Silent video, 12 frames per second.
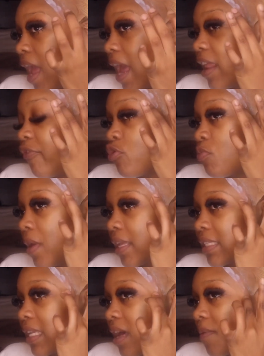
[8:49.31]
And if you
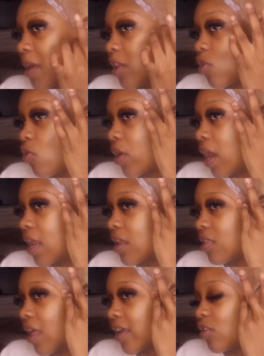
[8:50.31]
mess up, it's okay
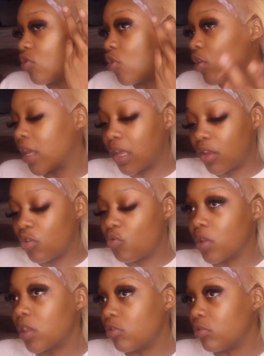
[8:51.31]
to, like, you know, get you
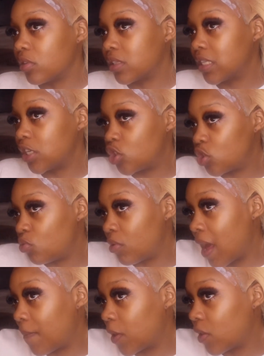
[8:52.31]
a little tissue,
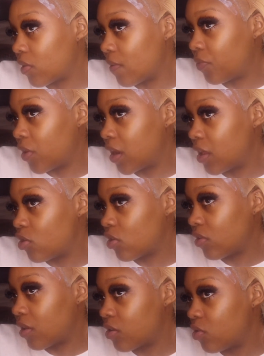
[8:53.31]
napkin, something, and
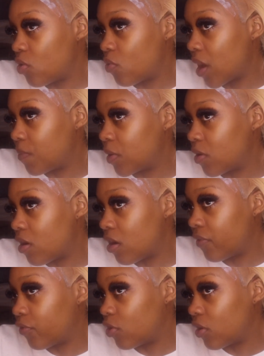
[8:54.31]
just, like, you know, wipe it
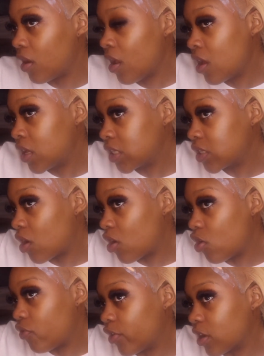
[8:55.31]
off or start
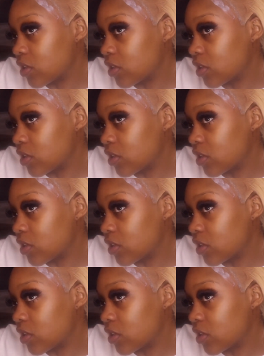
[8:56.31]
over.